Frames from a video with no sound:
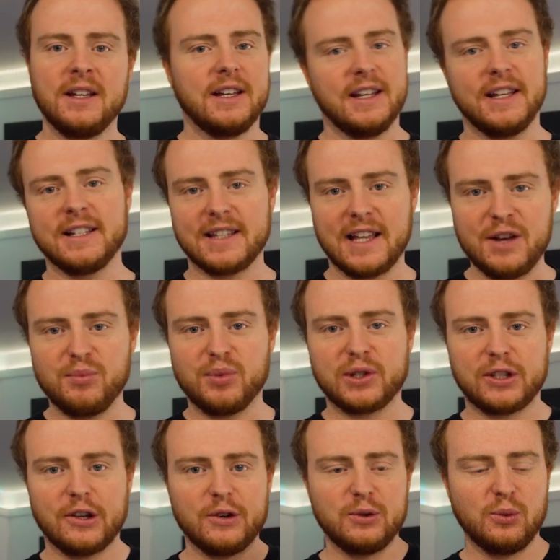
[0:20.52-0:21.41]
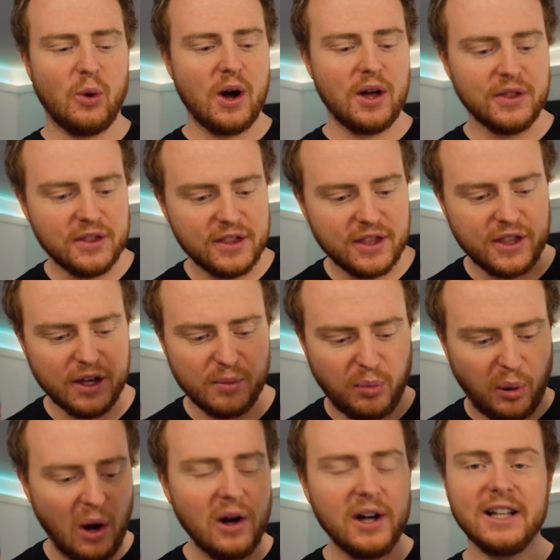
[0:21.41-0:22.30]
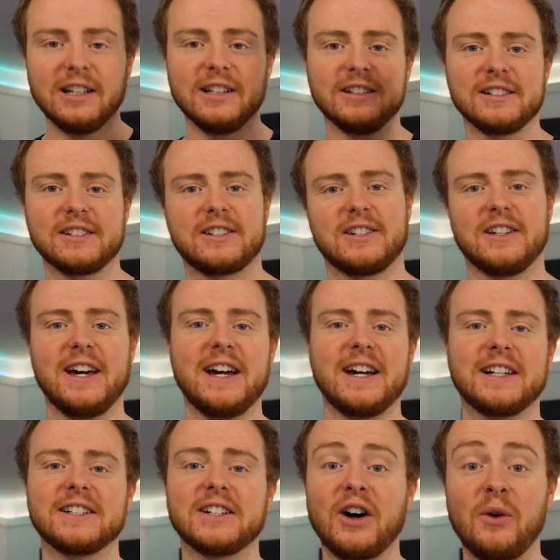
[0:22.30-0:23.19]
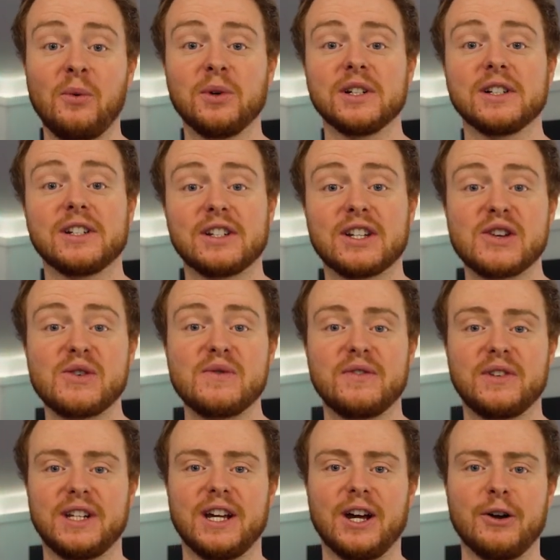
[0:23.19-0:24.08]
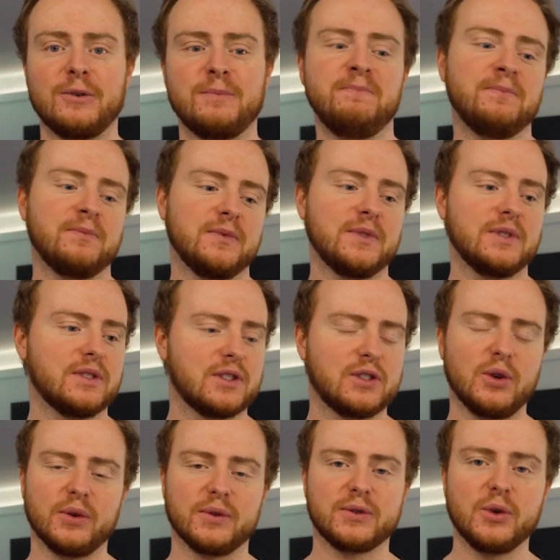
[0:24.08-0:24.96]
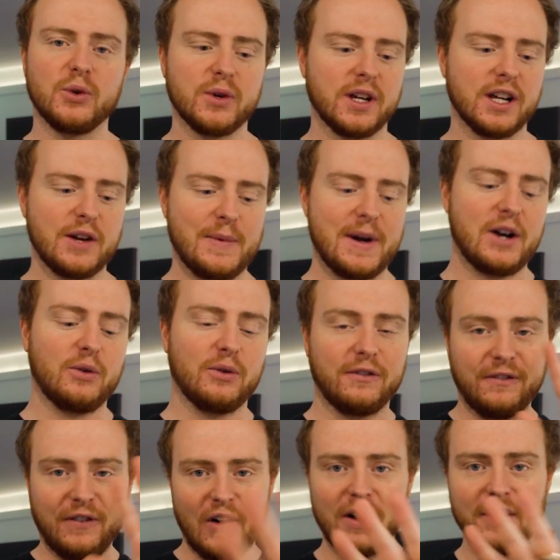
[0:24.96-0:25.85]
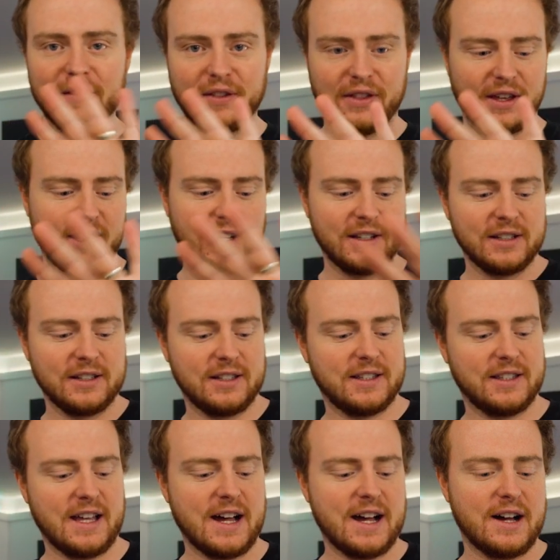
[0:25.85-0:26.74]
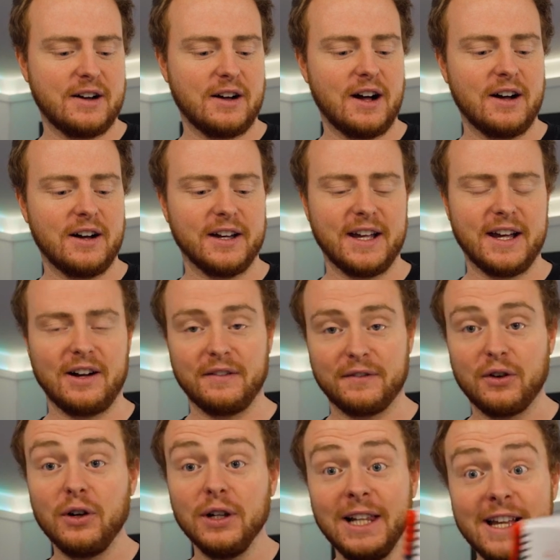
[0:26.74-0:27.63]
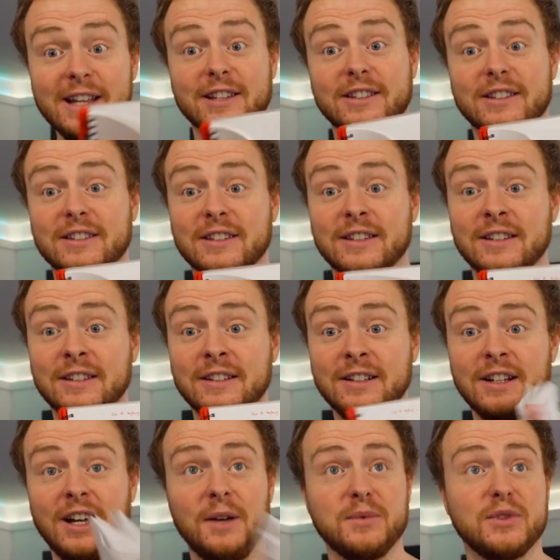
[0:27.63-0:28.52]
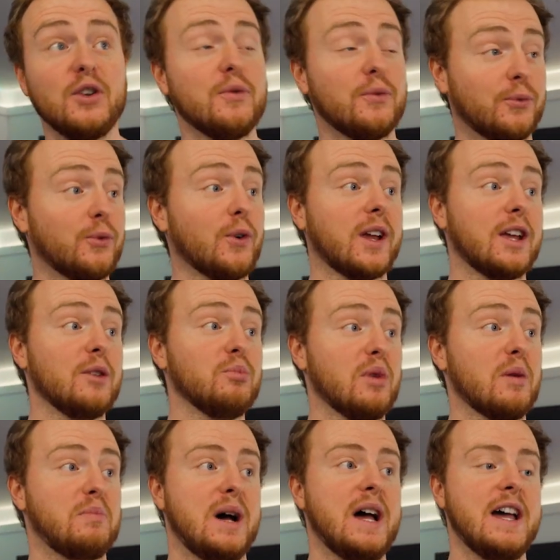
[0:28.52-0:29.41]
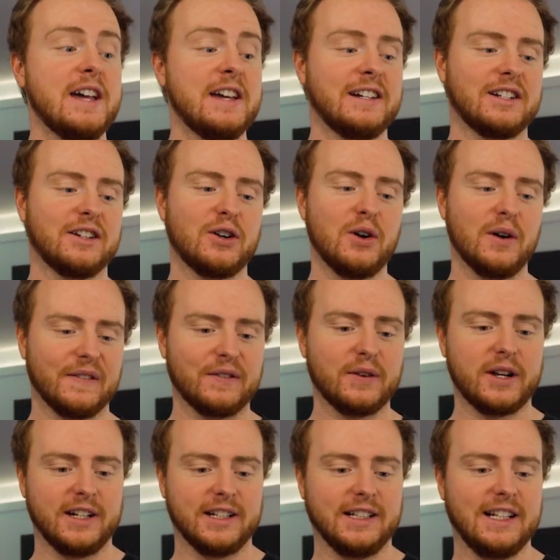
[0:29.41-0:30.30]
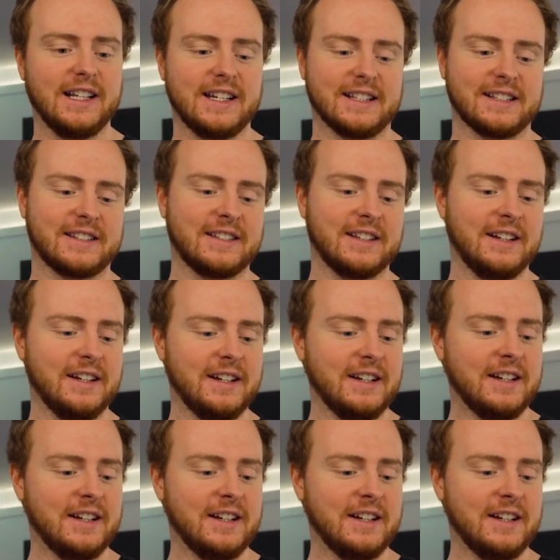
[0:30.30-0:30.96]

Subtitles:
is episode 1, the pilot, and I wanted to do a video sort of talking about 5 things that I've got a list. I'm so freaking prepared. I've got a freaking list